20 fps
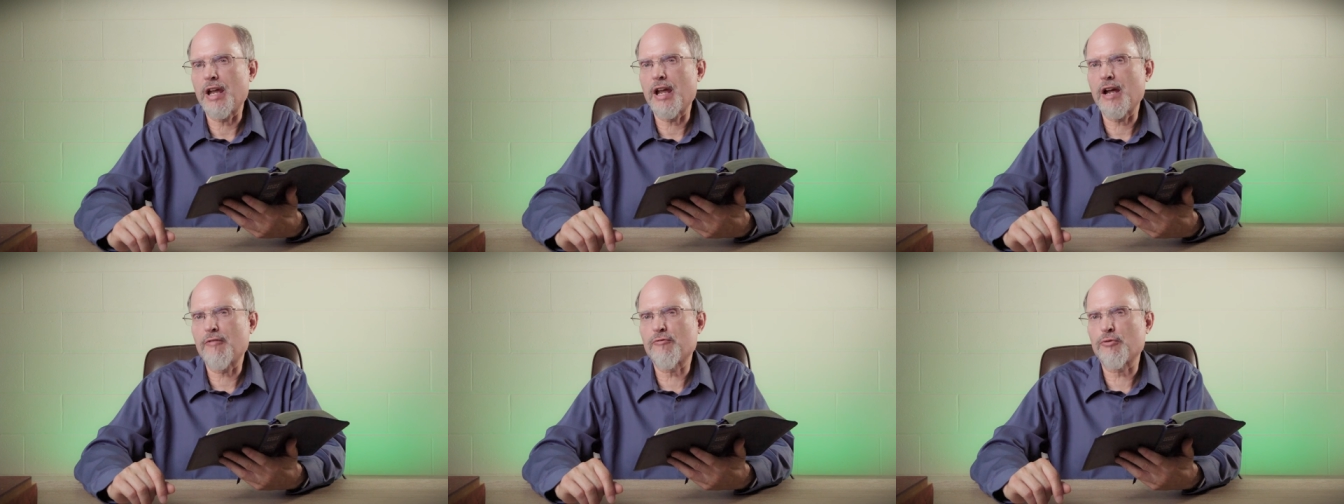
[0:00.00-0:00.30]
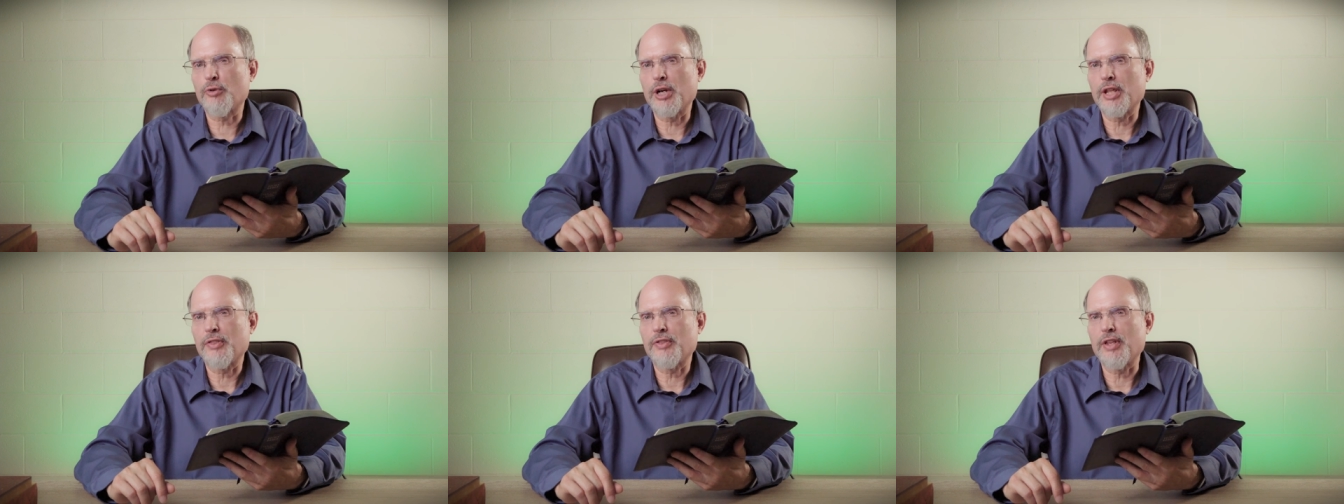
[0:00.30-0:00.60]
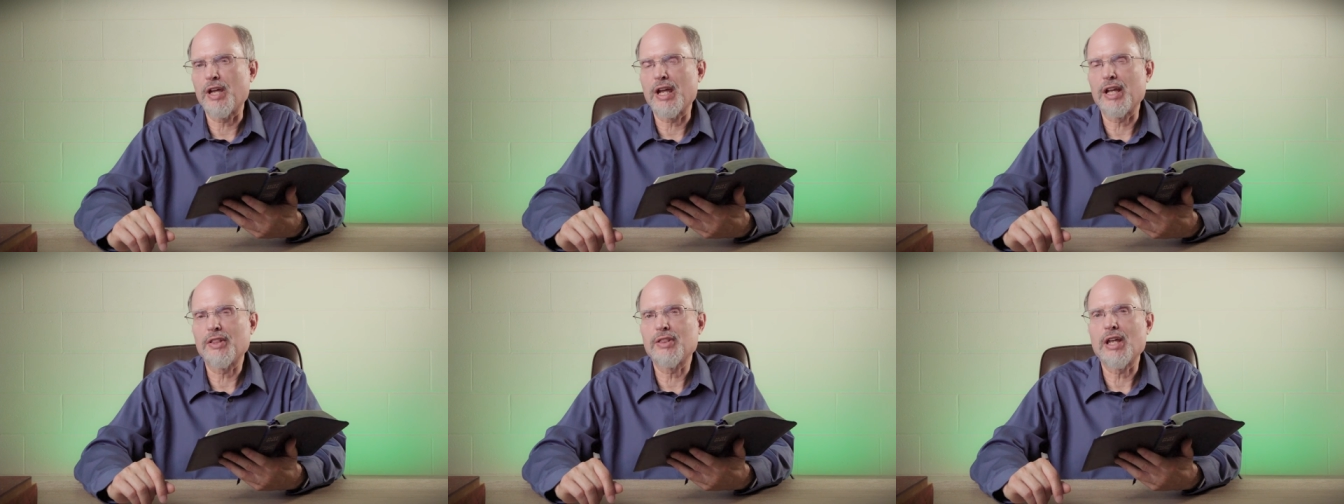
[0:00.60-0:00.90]

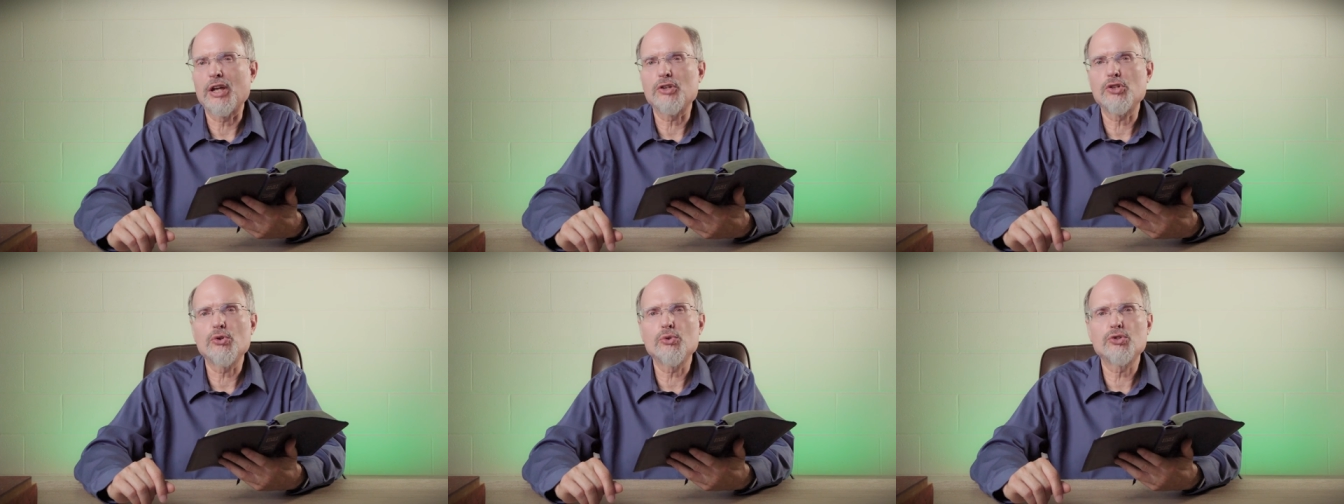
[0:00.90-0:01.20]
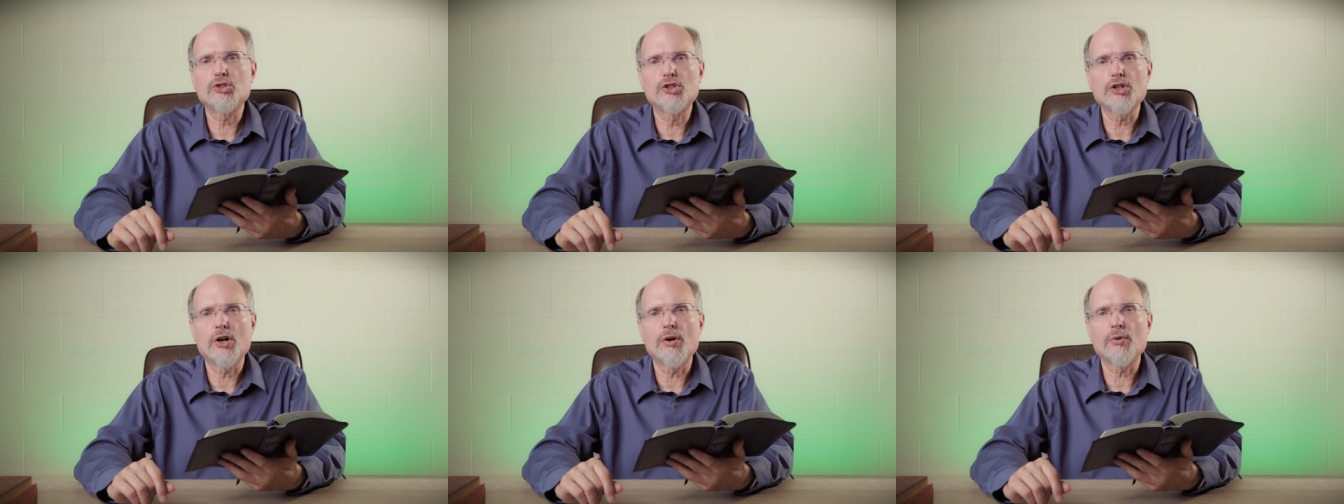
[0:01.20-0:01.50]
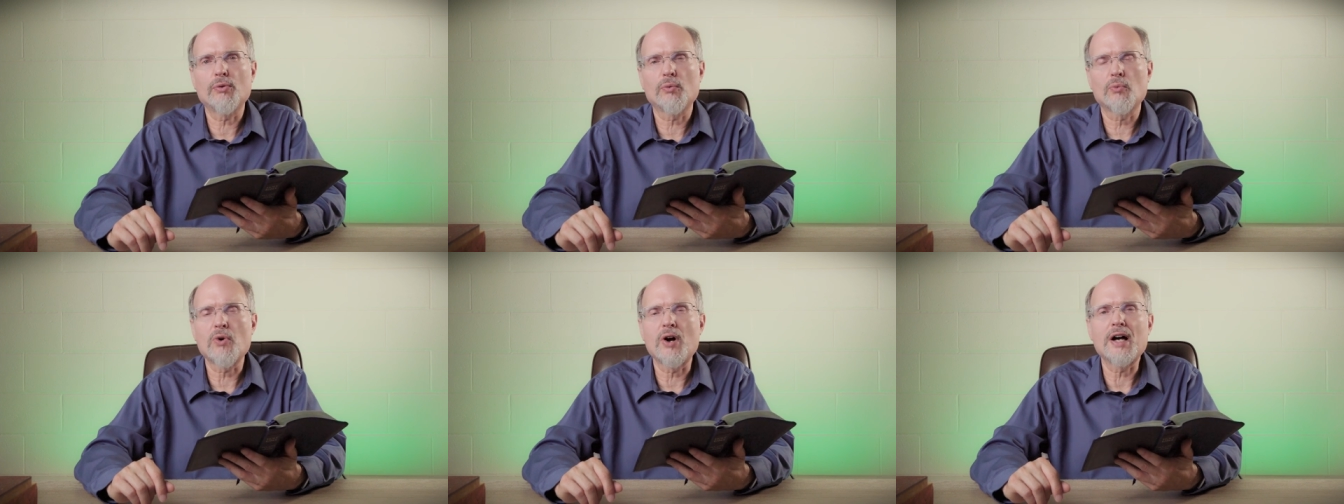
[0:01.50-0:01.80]
everything that you
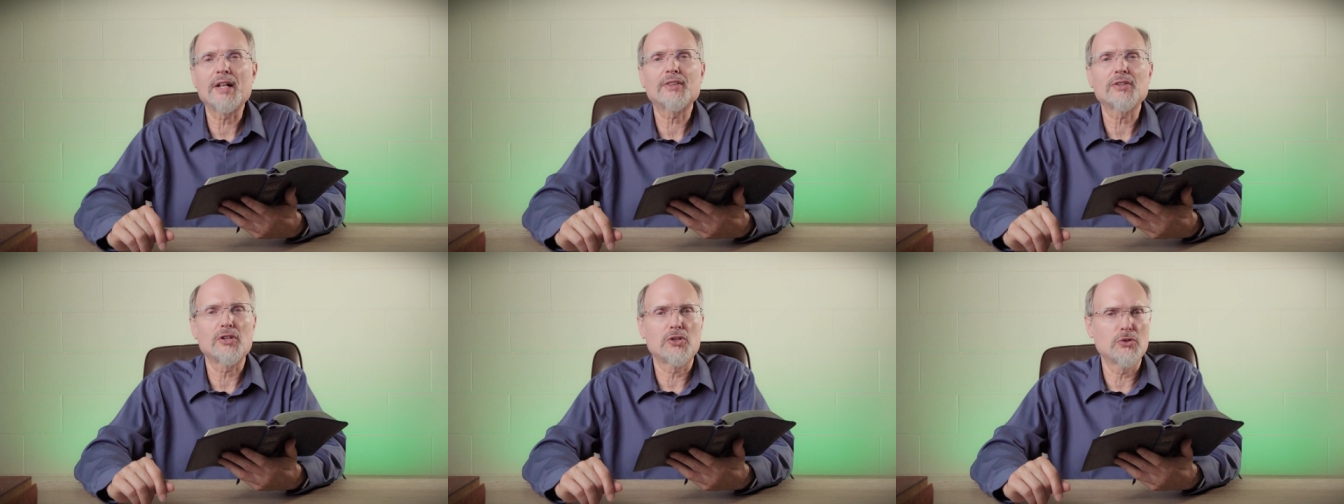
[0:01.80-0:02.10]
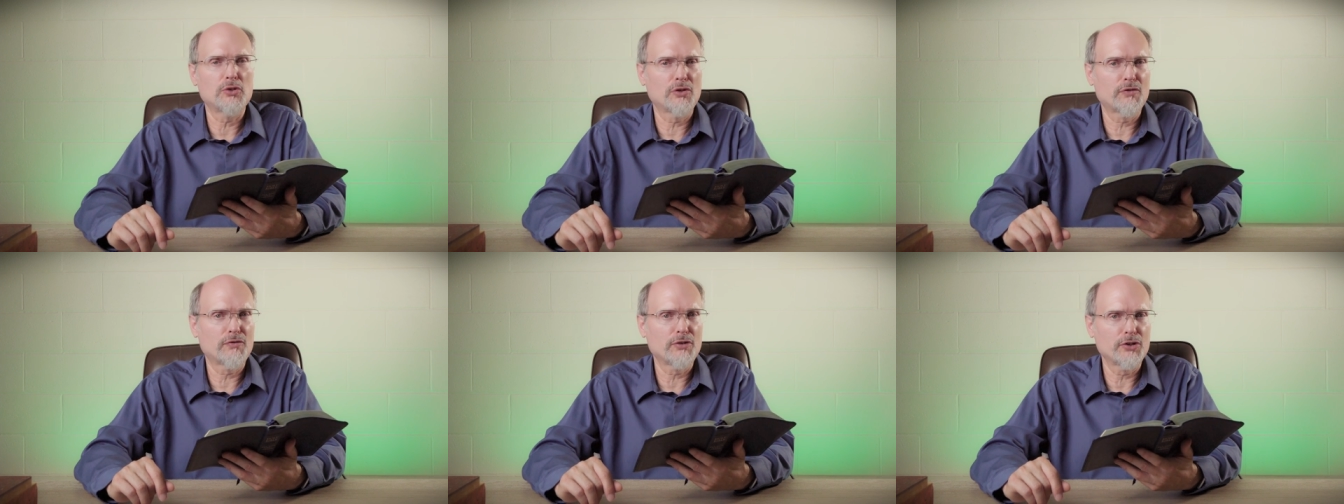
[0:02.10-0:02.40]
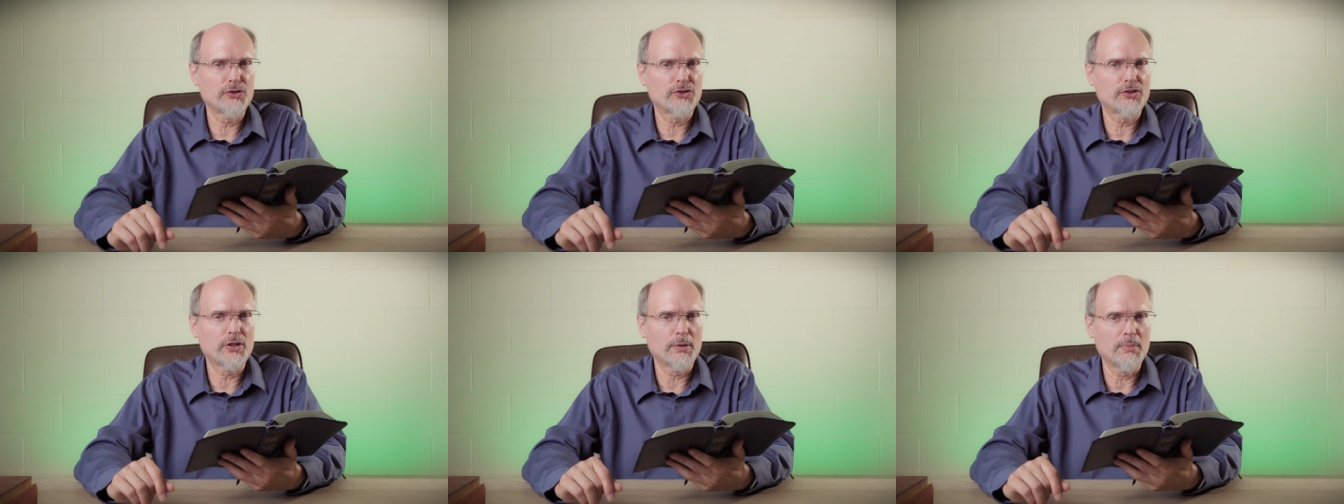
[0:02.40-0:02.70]
don't want the
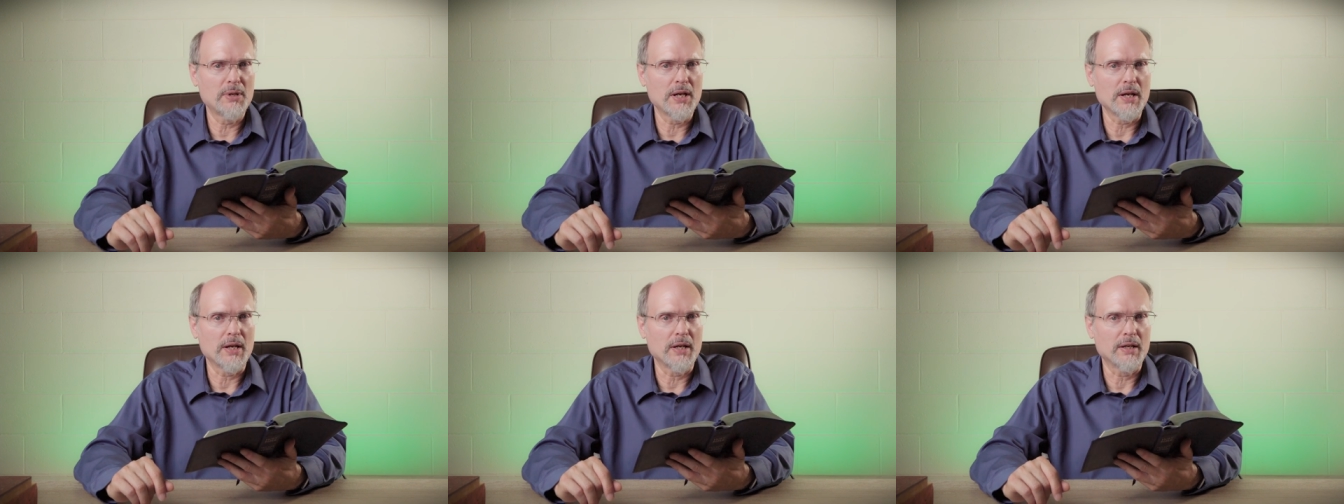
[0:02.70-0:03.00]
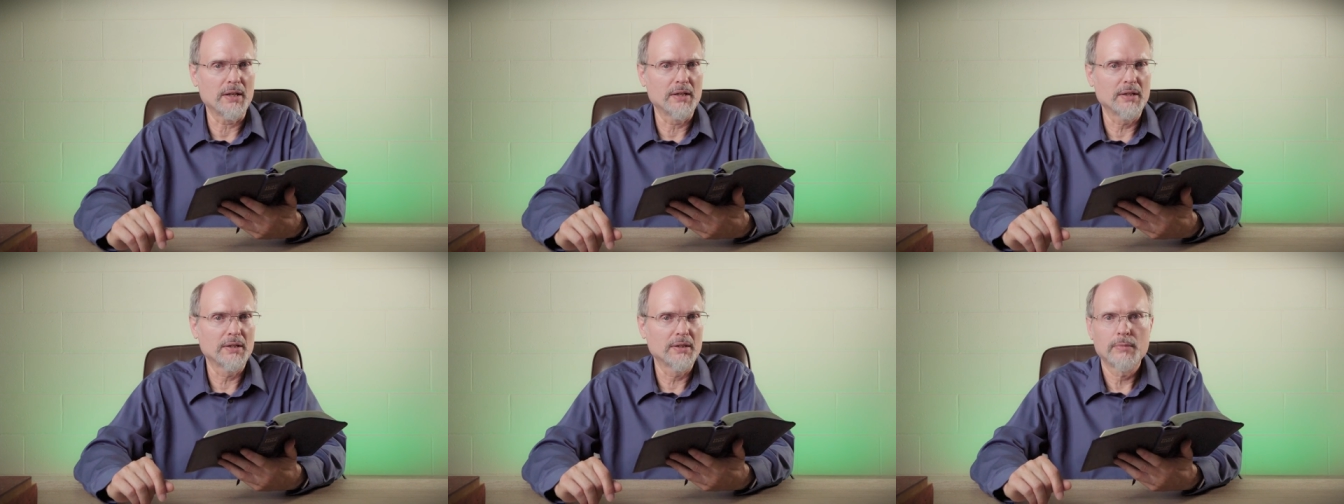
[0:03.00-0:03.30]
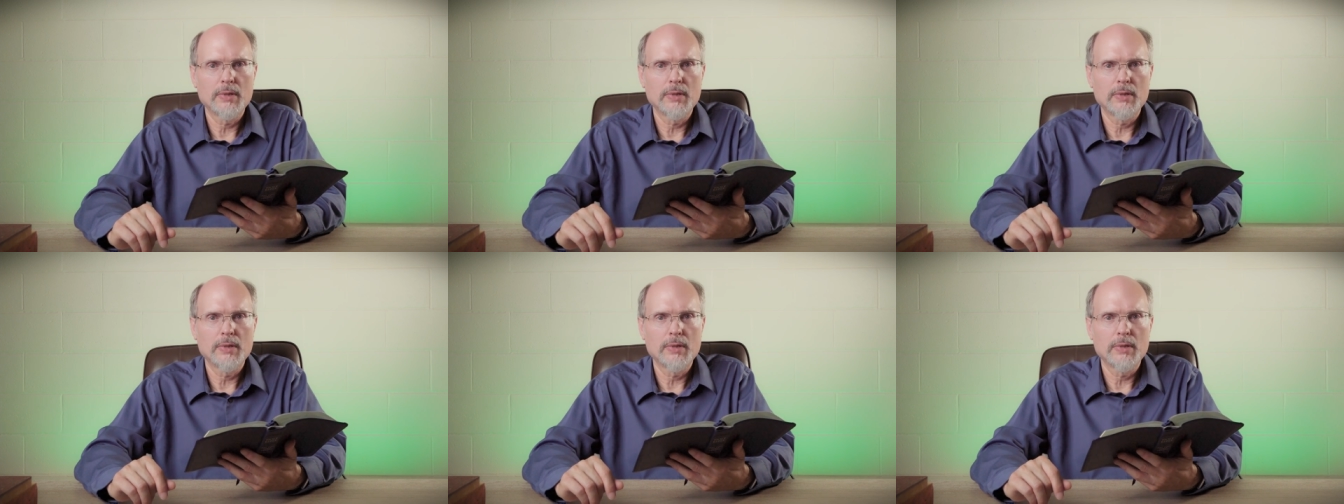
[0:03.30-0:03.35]
universe to be.